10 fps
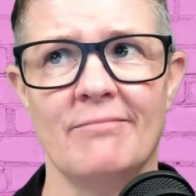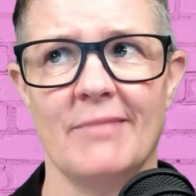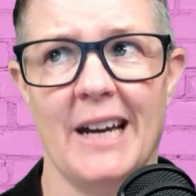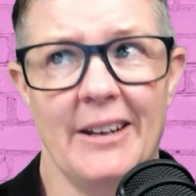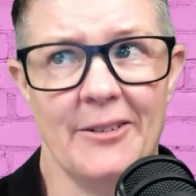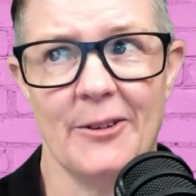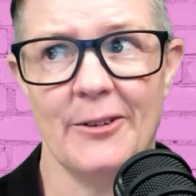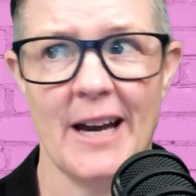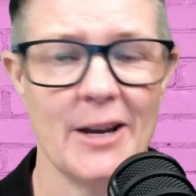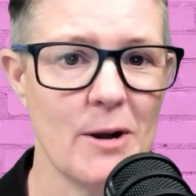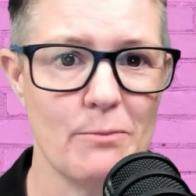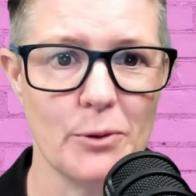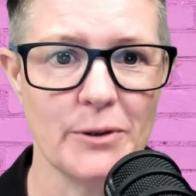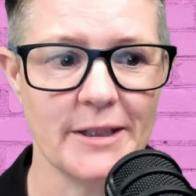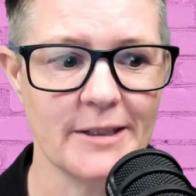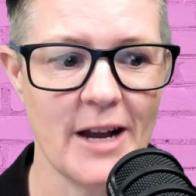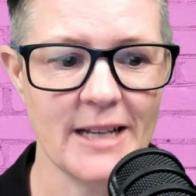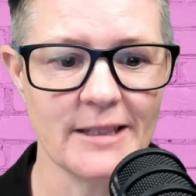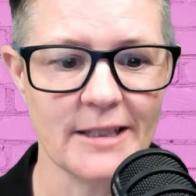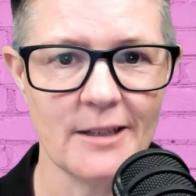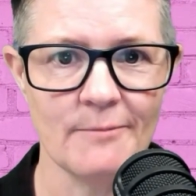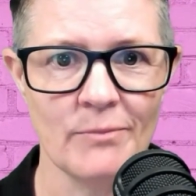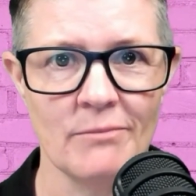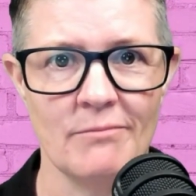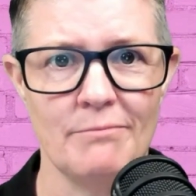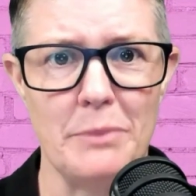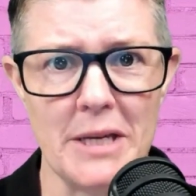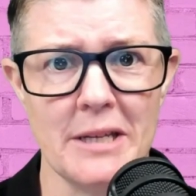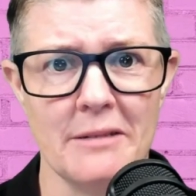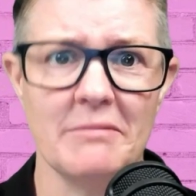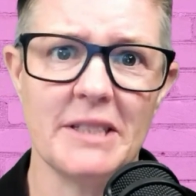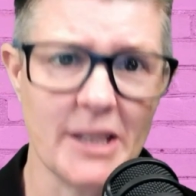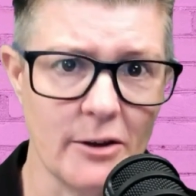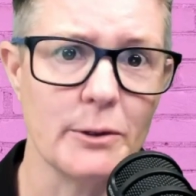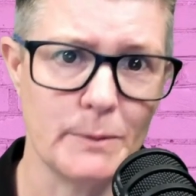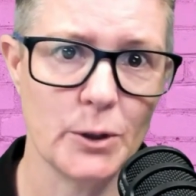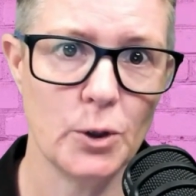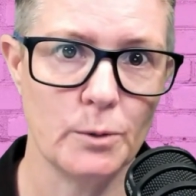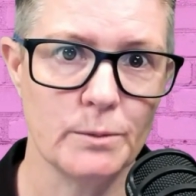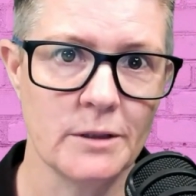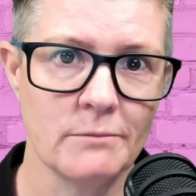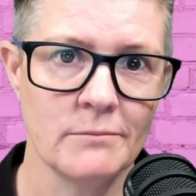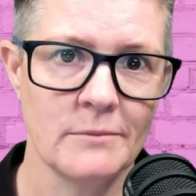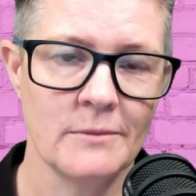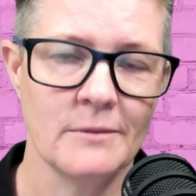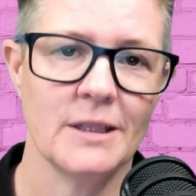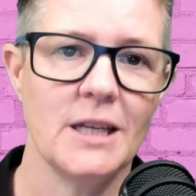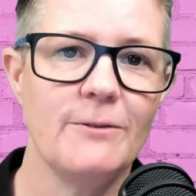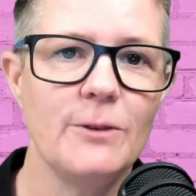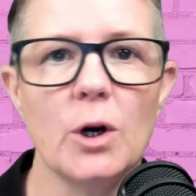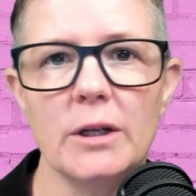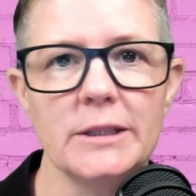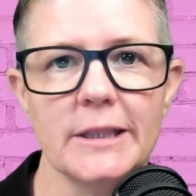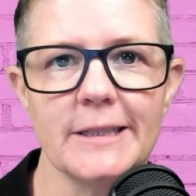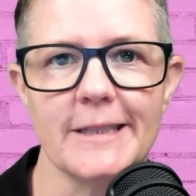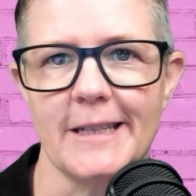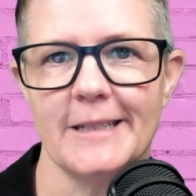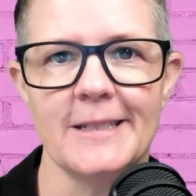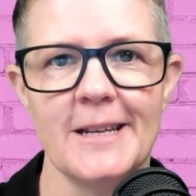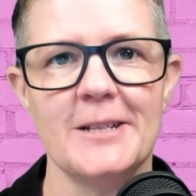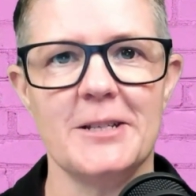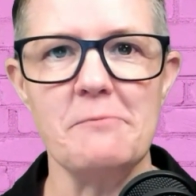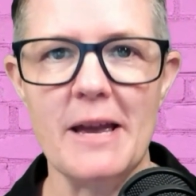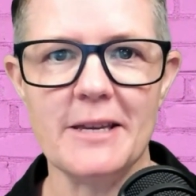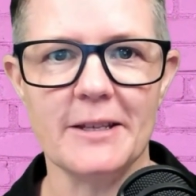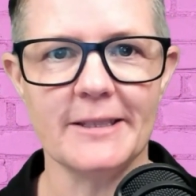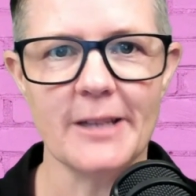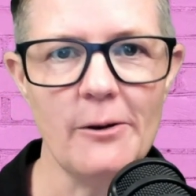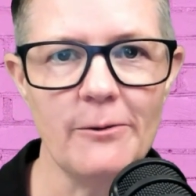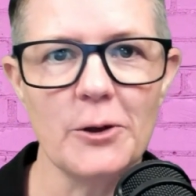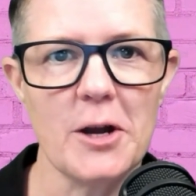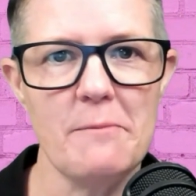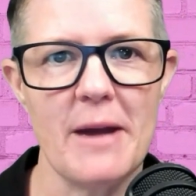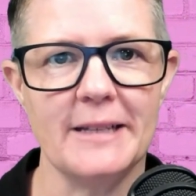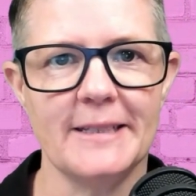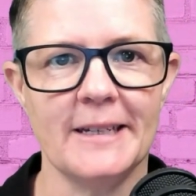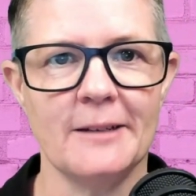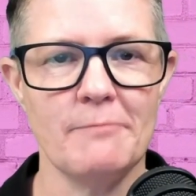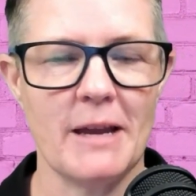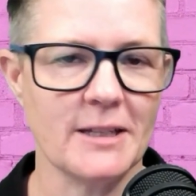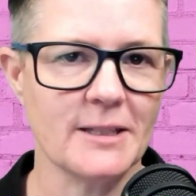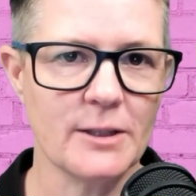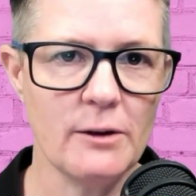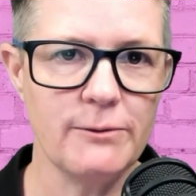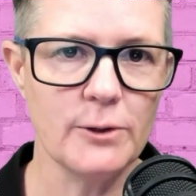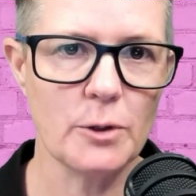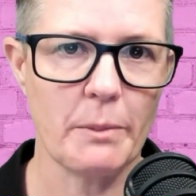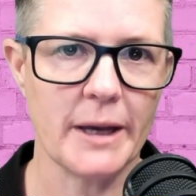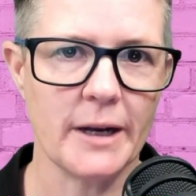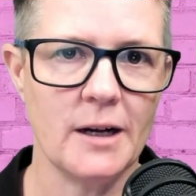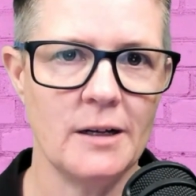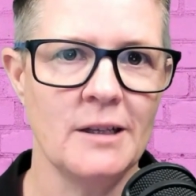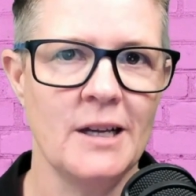I don't know, how do I put this nicely? Being self-absorbed. If you're on LinkedIn to make yourself look amazing, make yourself look better,